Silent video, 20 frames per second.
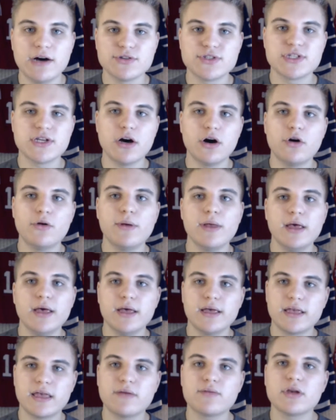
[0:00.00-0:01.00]
So,
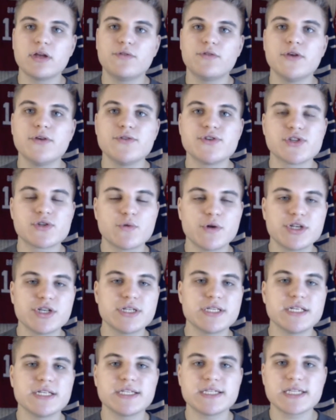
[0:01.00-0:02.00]
given a few
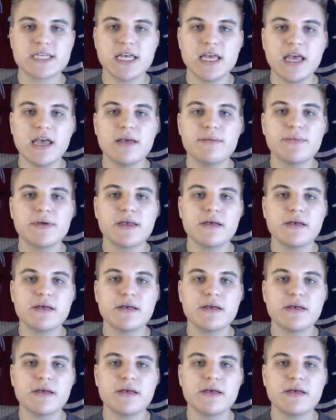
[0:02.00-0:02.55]
switches in scheme,